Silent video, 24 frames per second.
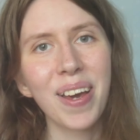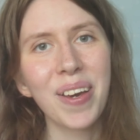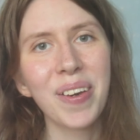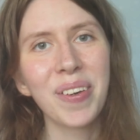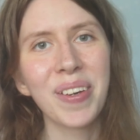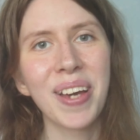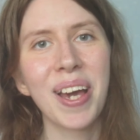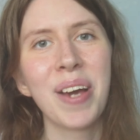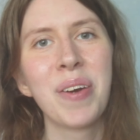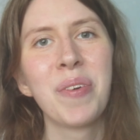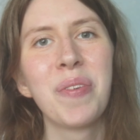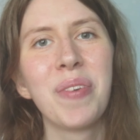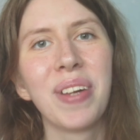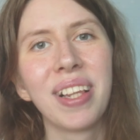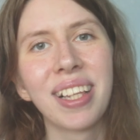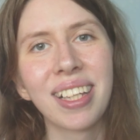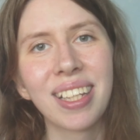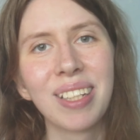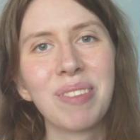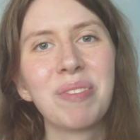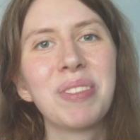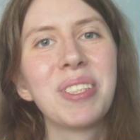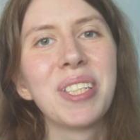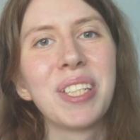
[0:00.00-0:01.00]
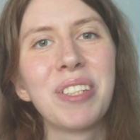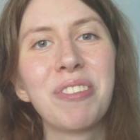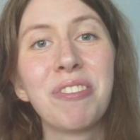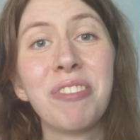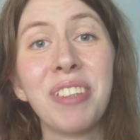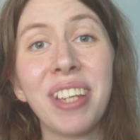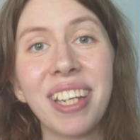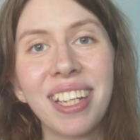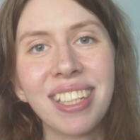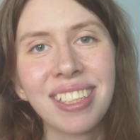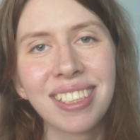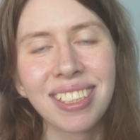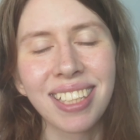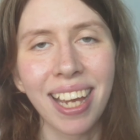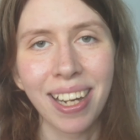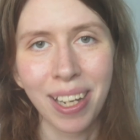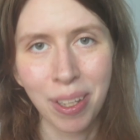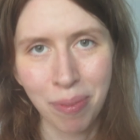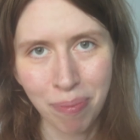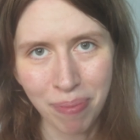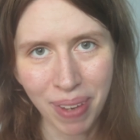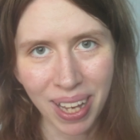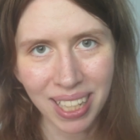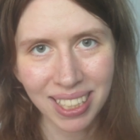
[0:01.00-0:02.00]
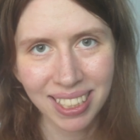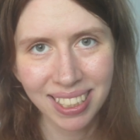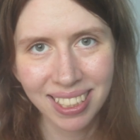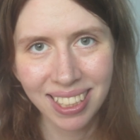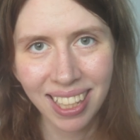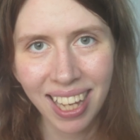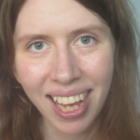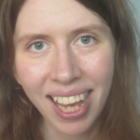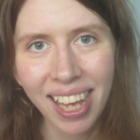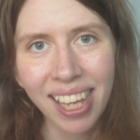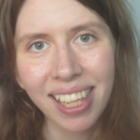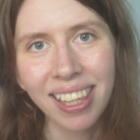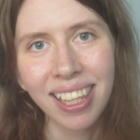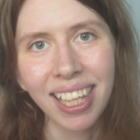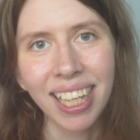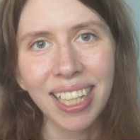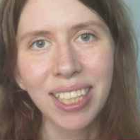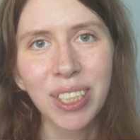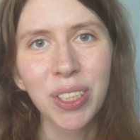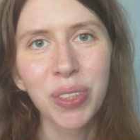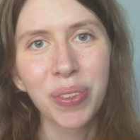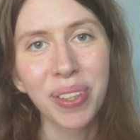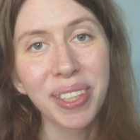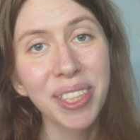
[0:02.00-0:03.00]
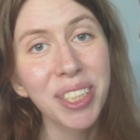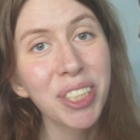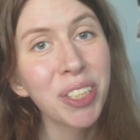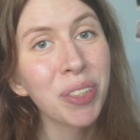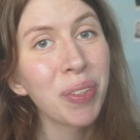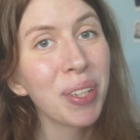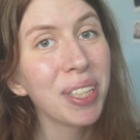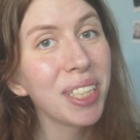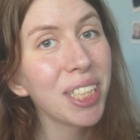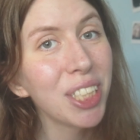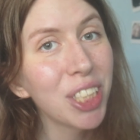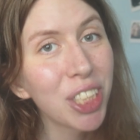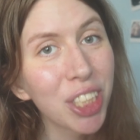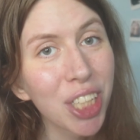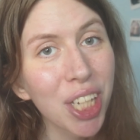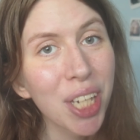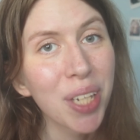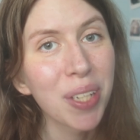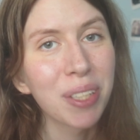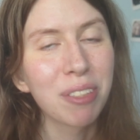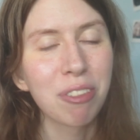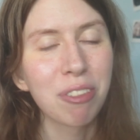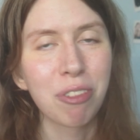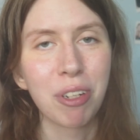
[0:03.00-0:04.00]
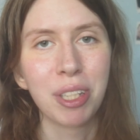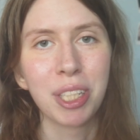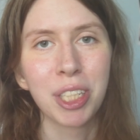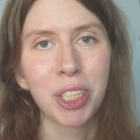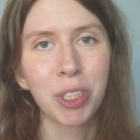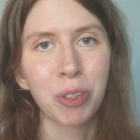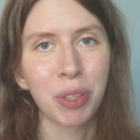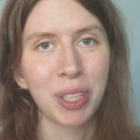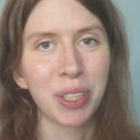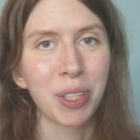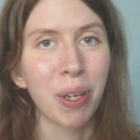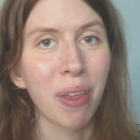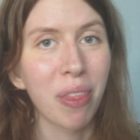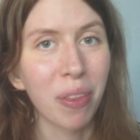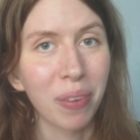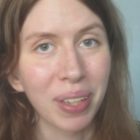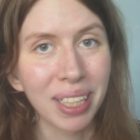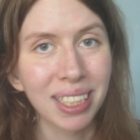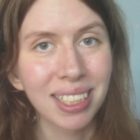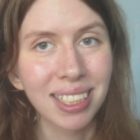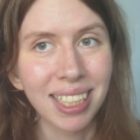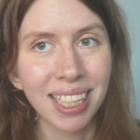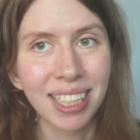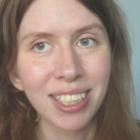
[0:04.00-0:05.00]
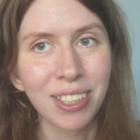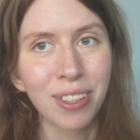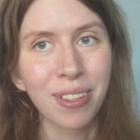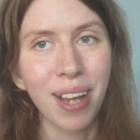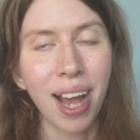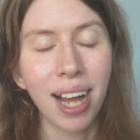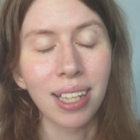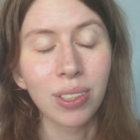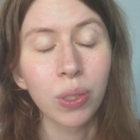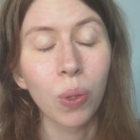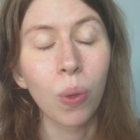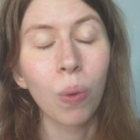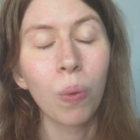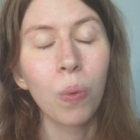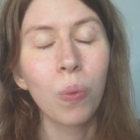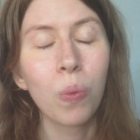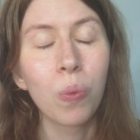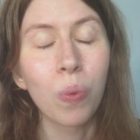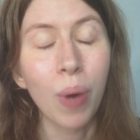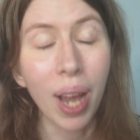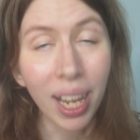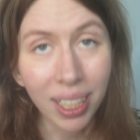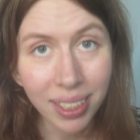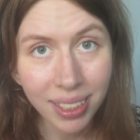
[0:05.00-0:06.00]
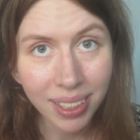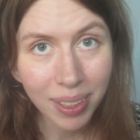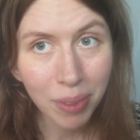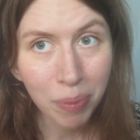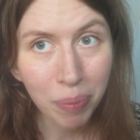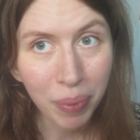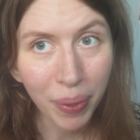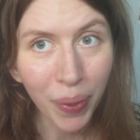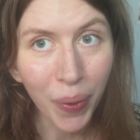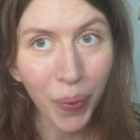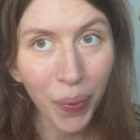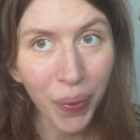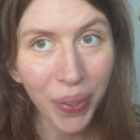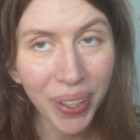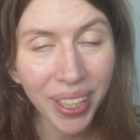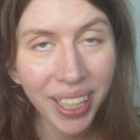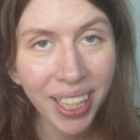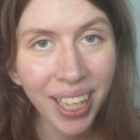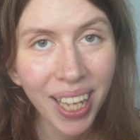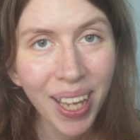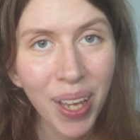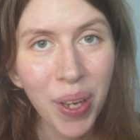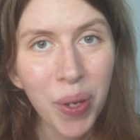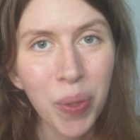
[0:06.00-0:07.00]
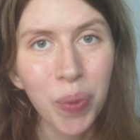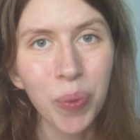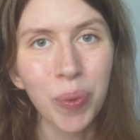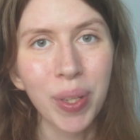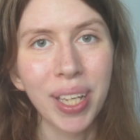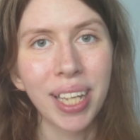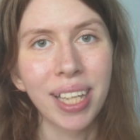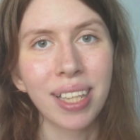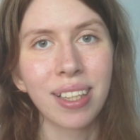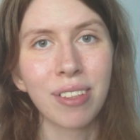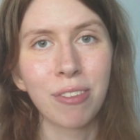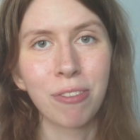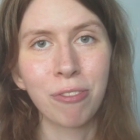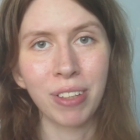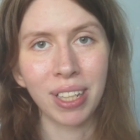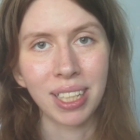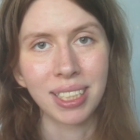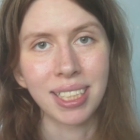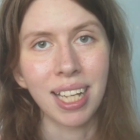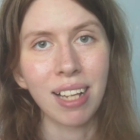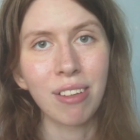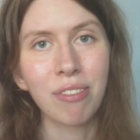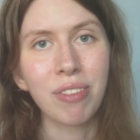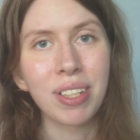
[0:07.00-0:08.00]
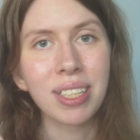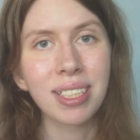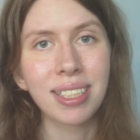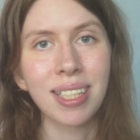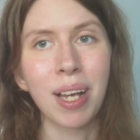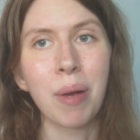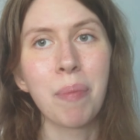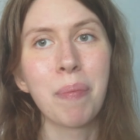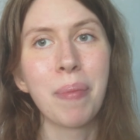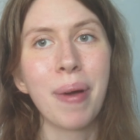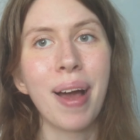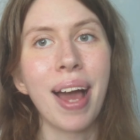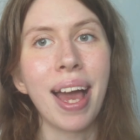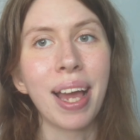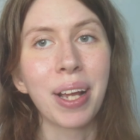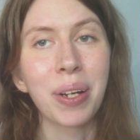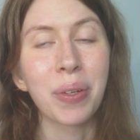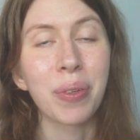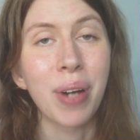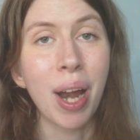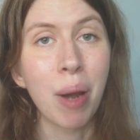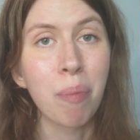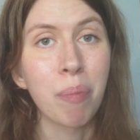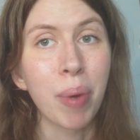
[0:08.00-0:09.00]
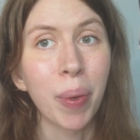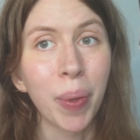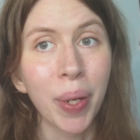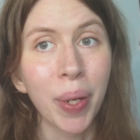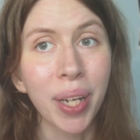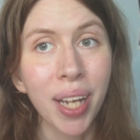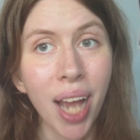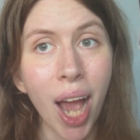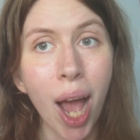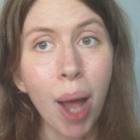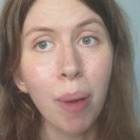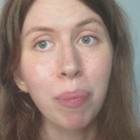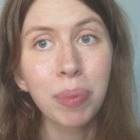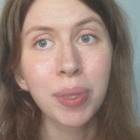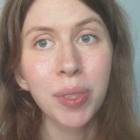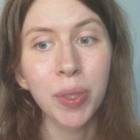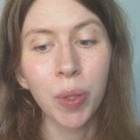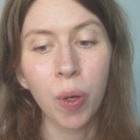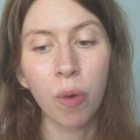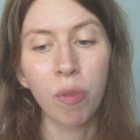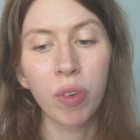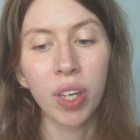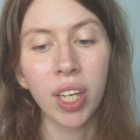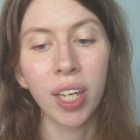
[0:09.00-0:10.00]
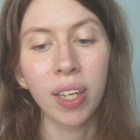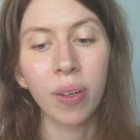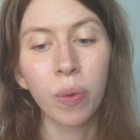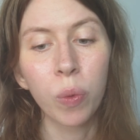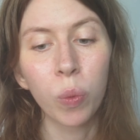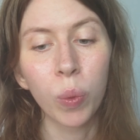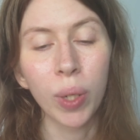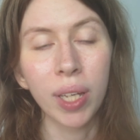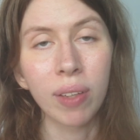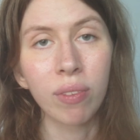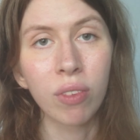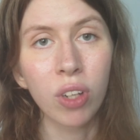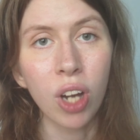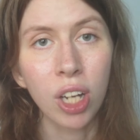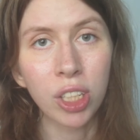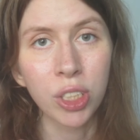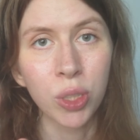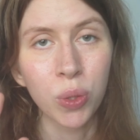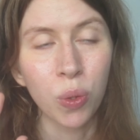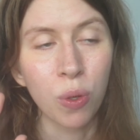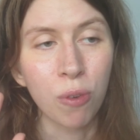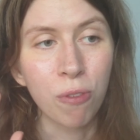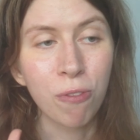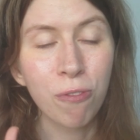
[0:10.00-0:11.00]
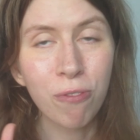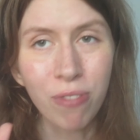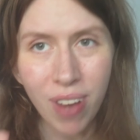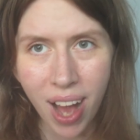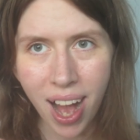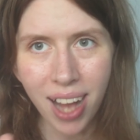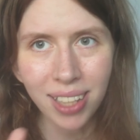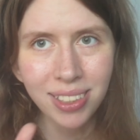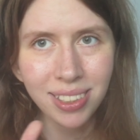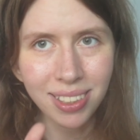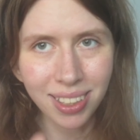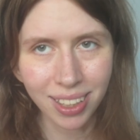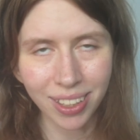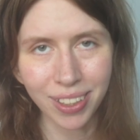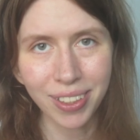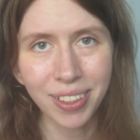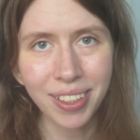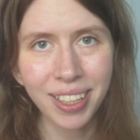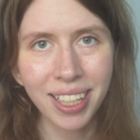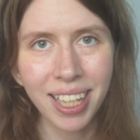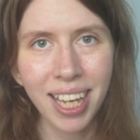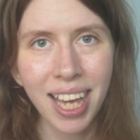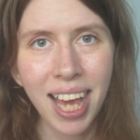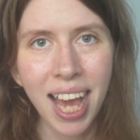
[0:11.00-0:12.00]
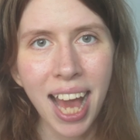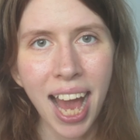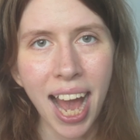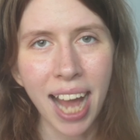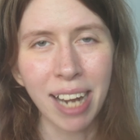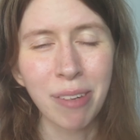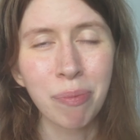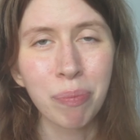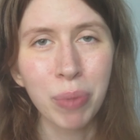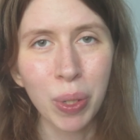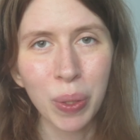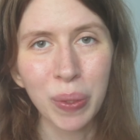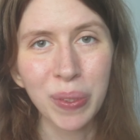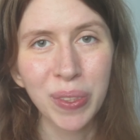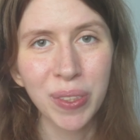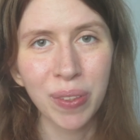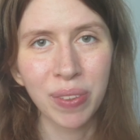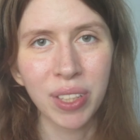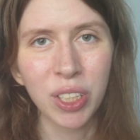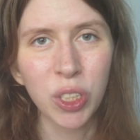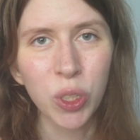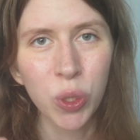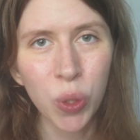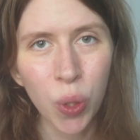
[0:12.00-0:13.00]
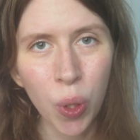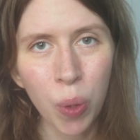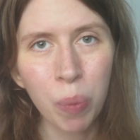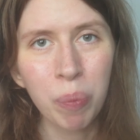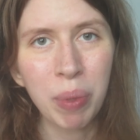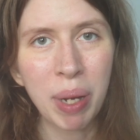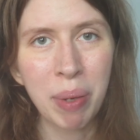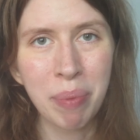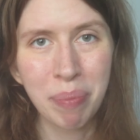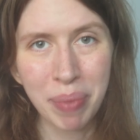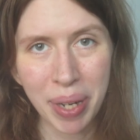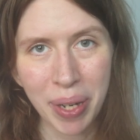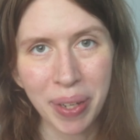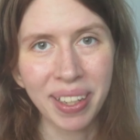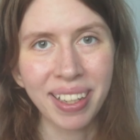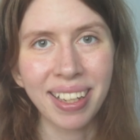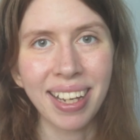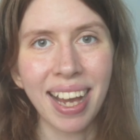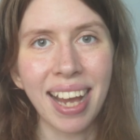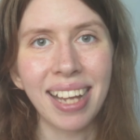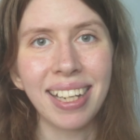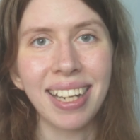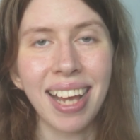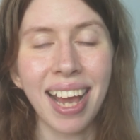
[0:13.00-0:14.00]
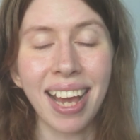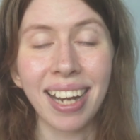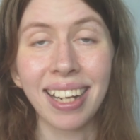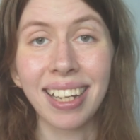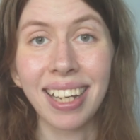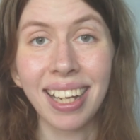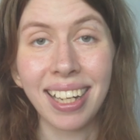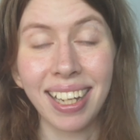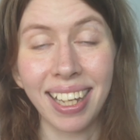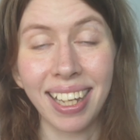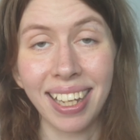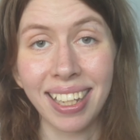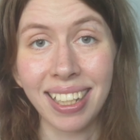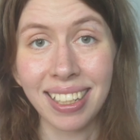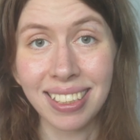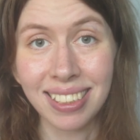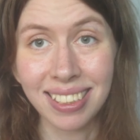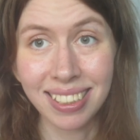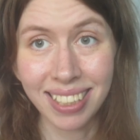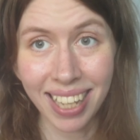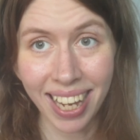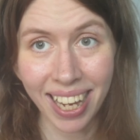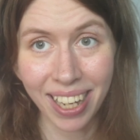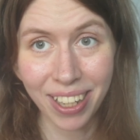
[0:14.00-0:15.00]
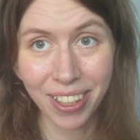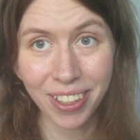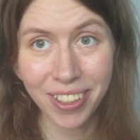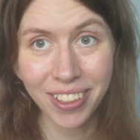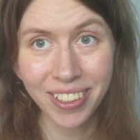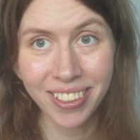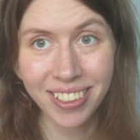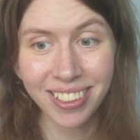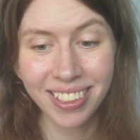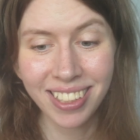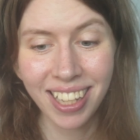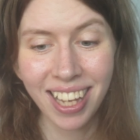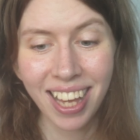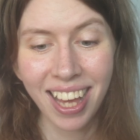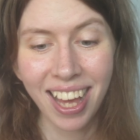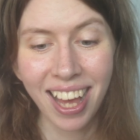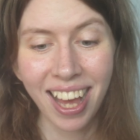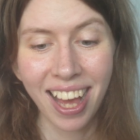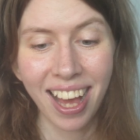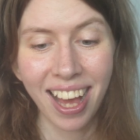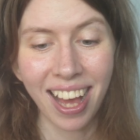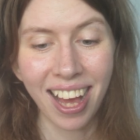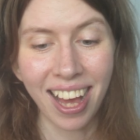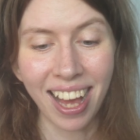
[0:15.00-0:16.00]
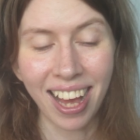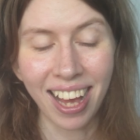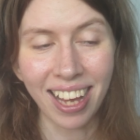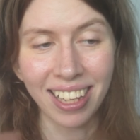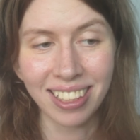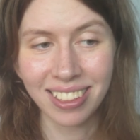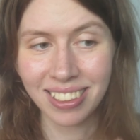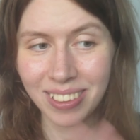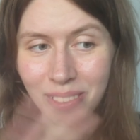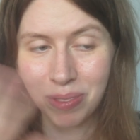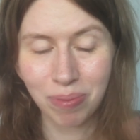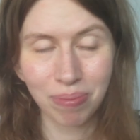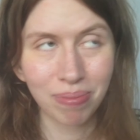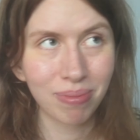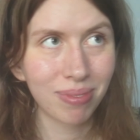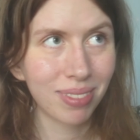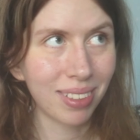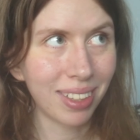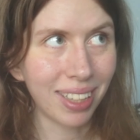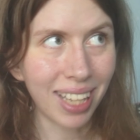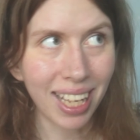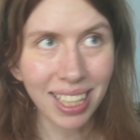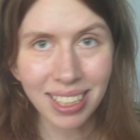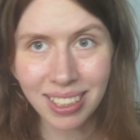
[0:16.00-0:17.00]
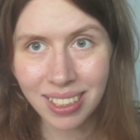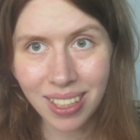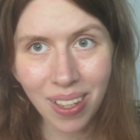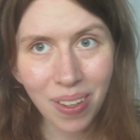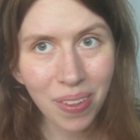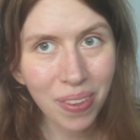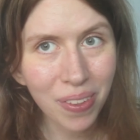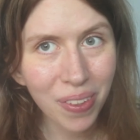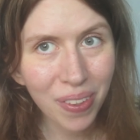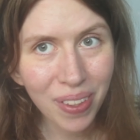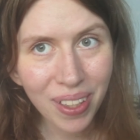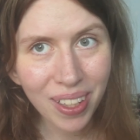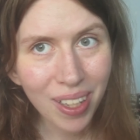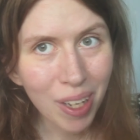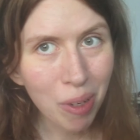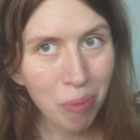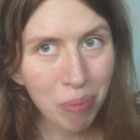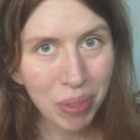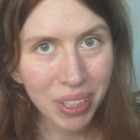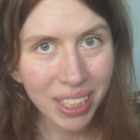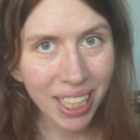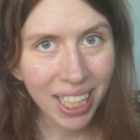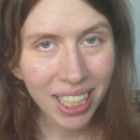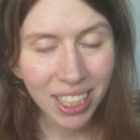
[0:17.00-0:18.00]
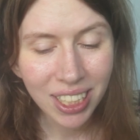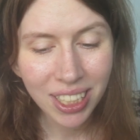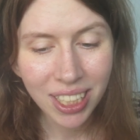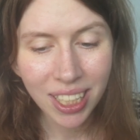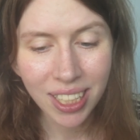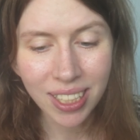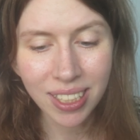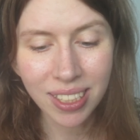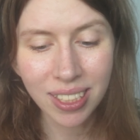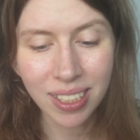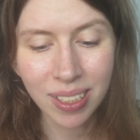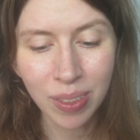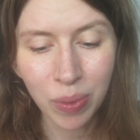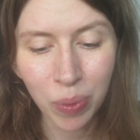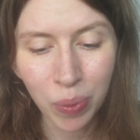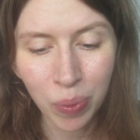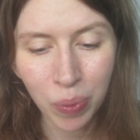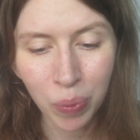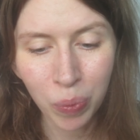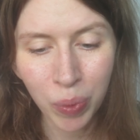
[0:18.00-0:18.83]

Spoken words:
And welcome to Figure Skating Mess. The 2022-2023 season has already begun with Philadelphia Summer and Cranberry Cup, so we've gotten our first look at most of the top American and Canadian skaters. And let's go through the competition.